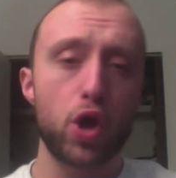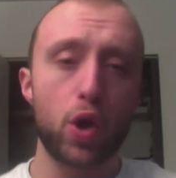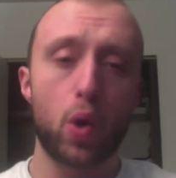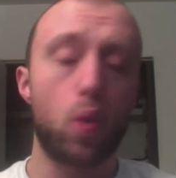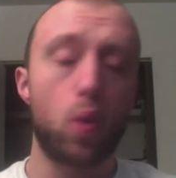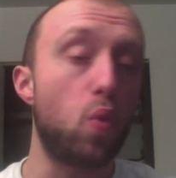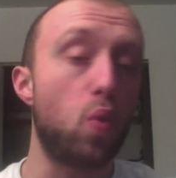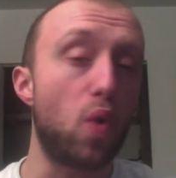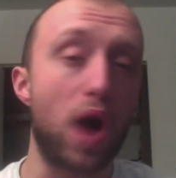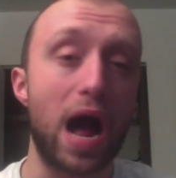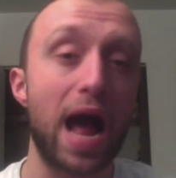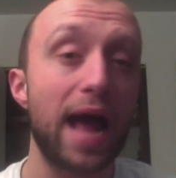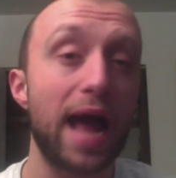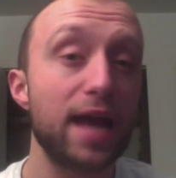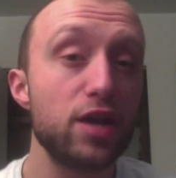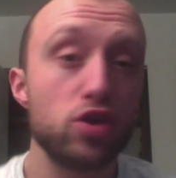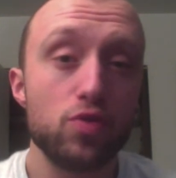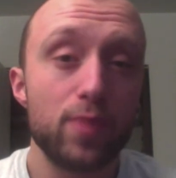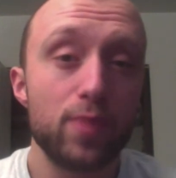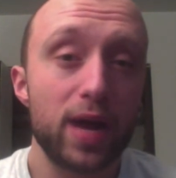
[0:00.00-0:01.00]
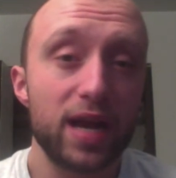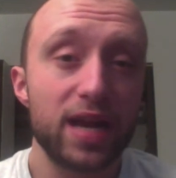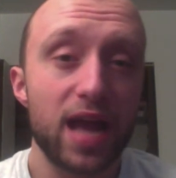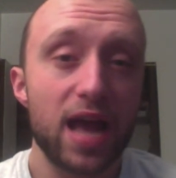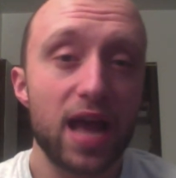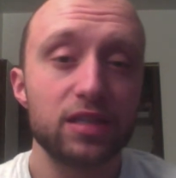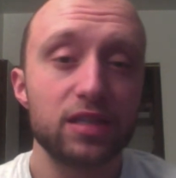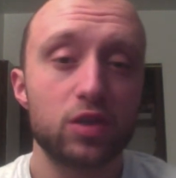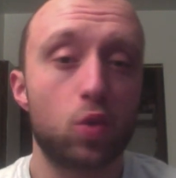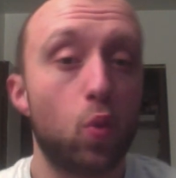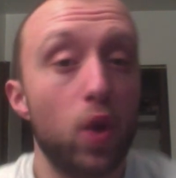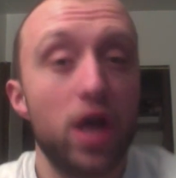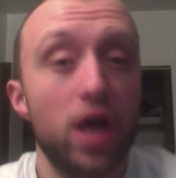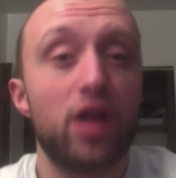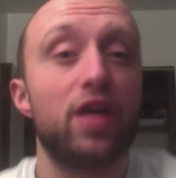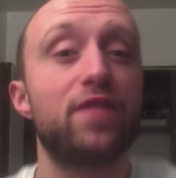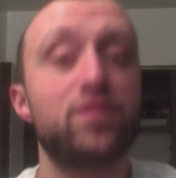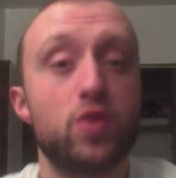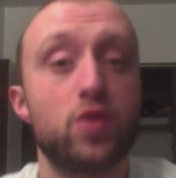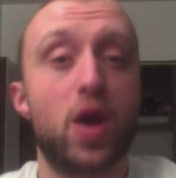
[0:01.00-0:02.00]
Why, you might ask?
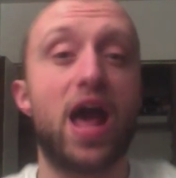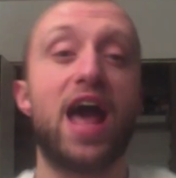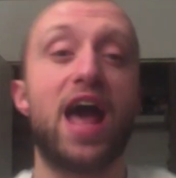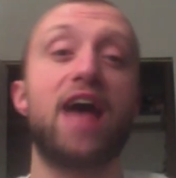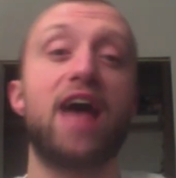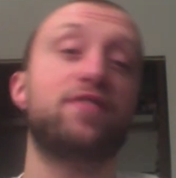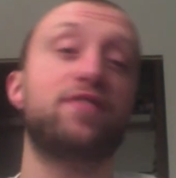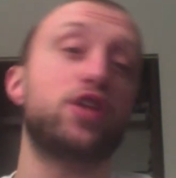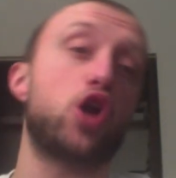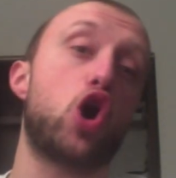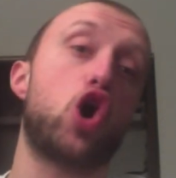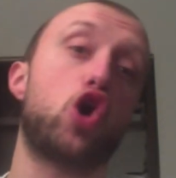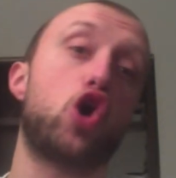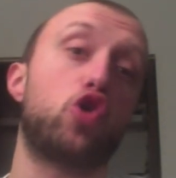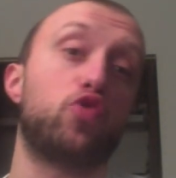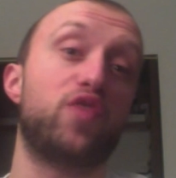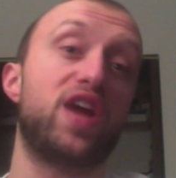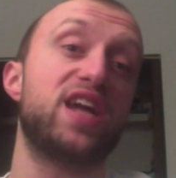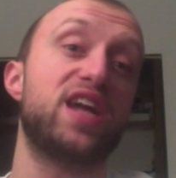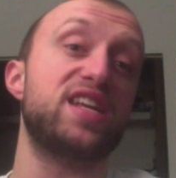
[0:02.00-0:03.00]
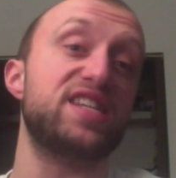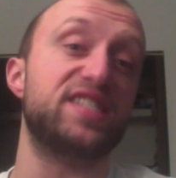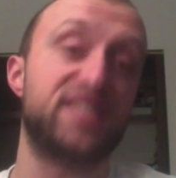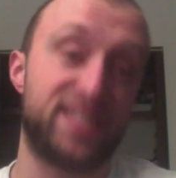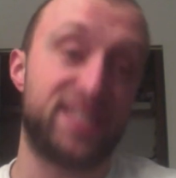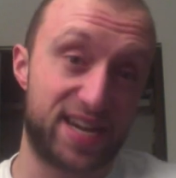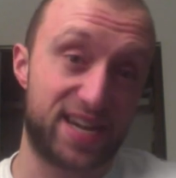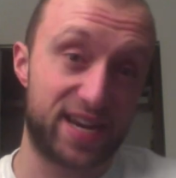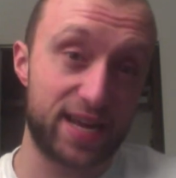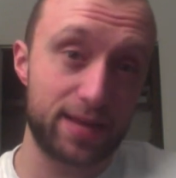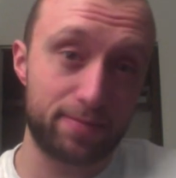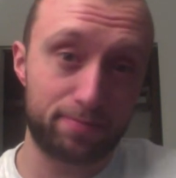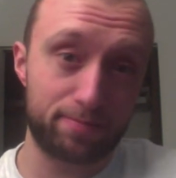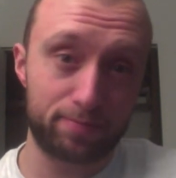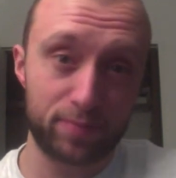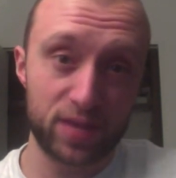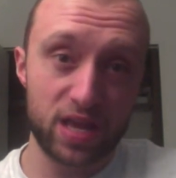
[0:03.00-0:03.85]
Well, if you haven't already seen it,